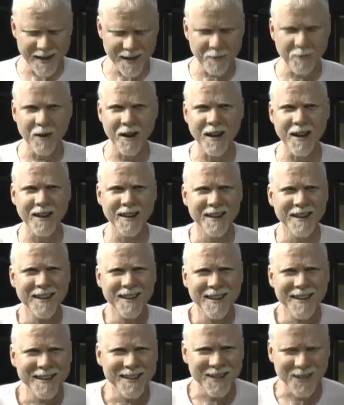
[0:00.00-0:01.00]
anyway,
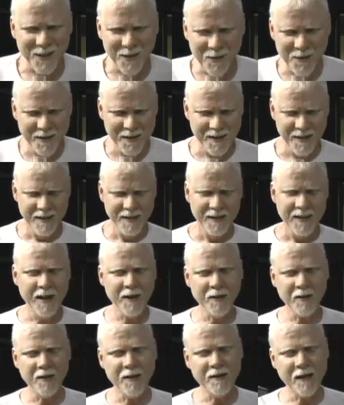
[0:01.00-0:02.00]
so
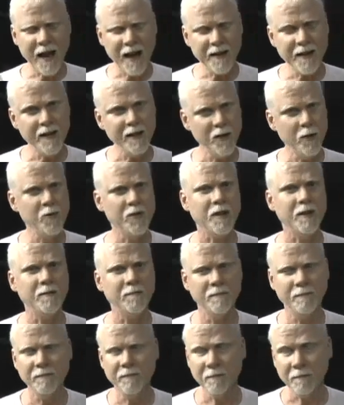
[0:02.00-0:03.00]
here, how do you use it?
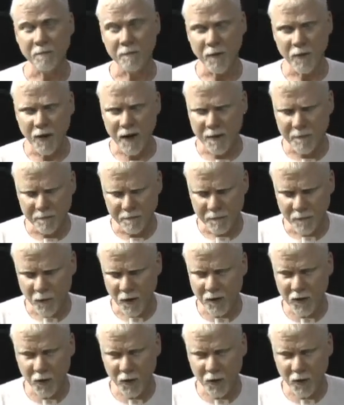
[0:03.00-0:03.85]
Right, well,